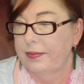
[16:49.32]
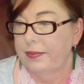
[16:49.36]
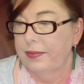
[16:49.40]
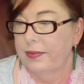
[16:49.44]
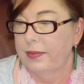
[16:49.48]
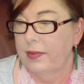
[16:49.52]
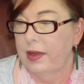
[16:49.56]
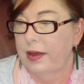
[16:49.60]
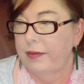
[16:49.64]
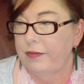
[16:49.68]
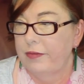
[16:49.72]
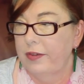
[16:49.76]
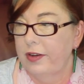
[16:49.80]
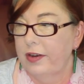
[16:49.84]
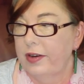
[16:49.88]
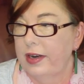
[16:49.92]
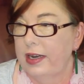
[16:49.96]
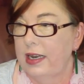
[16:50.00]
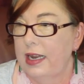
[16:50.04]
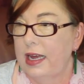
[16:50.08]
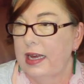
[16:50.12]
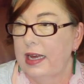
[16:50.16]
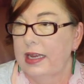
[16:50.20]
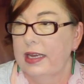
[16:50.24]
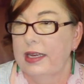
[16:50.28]
I'm very
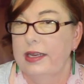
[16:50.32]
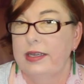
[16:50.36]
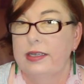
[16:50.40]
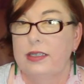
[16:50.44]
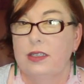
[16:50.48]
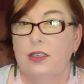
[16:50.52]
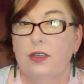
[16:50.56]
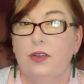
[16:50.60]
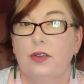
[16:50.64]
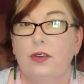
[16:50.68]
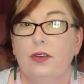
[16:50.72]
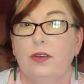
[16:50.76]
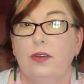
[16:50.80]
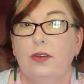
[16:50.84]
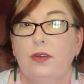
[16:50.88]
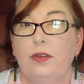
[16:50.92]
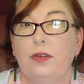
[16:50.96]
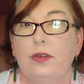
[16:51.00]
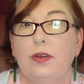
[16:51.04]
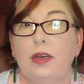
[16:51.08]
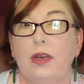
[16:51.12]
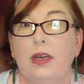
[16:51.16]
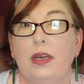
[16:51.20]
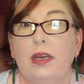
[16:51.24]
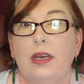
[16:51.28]
lucky to
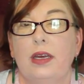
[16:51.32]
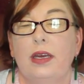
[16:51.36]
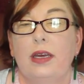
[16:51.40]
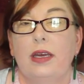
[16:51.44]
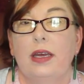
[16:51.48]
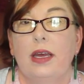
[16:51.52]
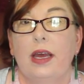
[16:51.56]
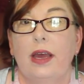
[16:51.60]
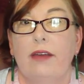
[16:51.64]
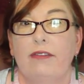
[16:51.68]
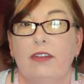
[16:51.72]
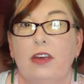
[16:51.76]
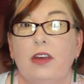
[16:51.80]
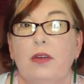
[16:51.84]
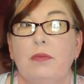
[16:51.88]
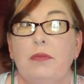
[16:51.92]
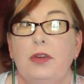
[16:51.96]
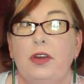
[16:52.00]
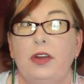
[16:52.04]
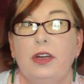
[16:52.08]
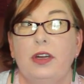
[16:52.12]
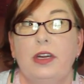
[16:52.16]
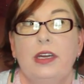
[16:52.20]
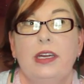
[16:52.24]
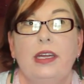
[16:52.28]
have a
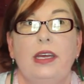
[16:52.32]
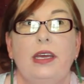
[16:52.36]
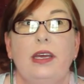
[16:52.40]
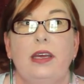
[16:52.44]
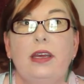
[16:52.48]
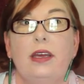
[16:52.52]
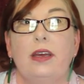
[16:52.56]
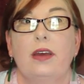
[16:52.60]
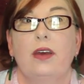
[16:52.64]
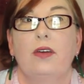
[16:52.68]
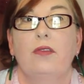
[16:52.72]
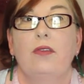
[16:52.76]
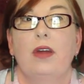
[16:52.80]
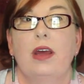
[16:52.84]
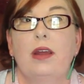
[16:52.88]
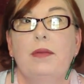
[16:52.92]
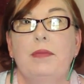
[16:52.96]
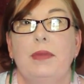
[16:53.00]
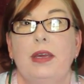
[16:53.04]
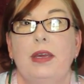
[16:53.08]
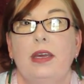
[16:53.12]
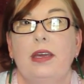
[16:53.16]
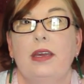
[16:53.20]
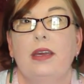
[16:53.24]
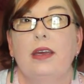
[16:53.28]
community around
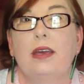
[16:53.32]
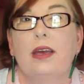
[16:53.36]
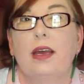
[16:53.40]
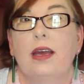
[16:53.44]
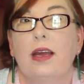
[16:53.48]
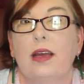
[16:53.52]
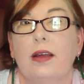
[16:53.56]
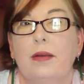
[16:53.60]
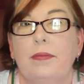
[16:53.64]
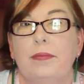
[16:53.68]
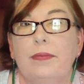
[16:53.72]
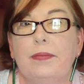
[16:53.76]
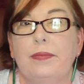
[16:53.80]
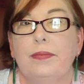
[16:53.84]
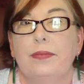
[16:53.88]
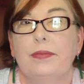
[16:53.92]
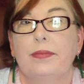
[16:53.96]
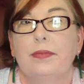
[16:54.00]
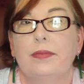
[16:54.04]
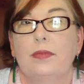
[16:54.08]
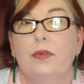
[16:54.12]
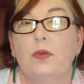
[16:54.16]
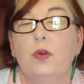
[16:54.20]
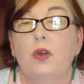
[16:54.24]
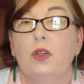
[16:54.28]
me,
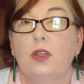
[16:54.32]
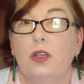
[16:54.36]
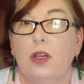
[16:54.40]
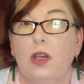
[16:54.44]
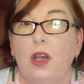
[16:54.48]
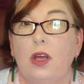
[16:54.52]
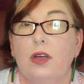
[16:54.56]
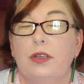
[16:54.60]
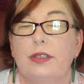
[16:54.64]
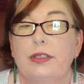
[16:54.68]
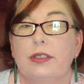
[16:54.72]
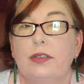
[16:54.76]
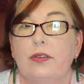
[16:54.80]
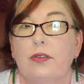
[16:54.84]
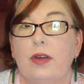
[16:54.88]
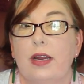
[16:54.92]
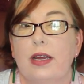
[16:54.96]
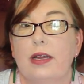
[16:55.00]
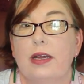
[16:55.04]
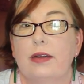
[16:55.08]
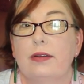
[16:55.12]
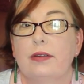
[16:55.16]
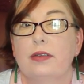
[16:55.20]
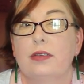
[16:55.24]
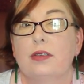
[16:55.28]
well, close
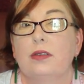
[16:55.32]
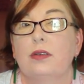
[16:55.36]
around,